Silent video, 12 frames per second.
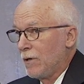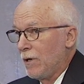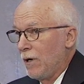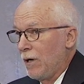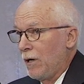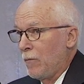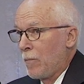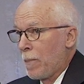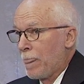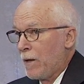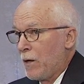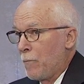
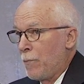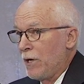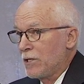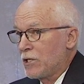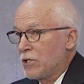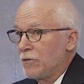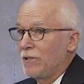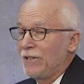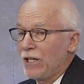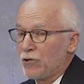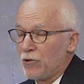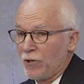So the
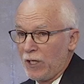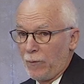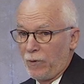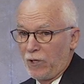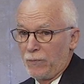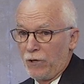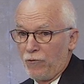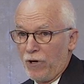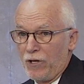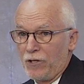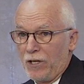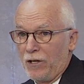natural capital had been
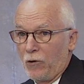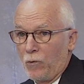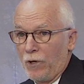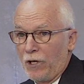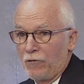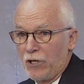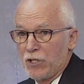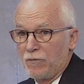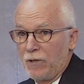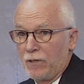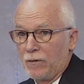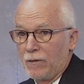run down quite
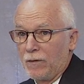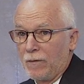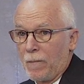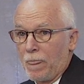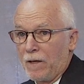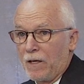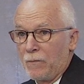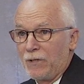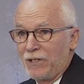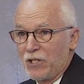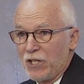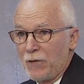aggressively. But
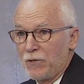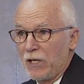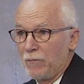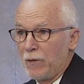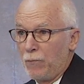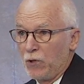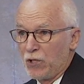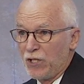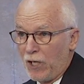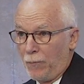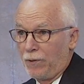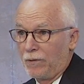at the same time, we'd built
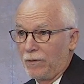up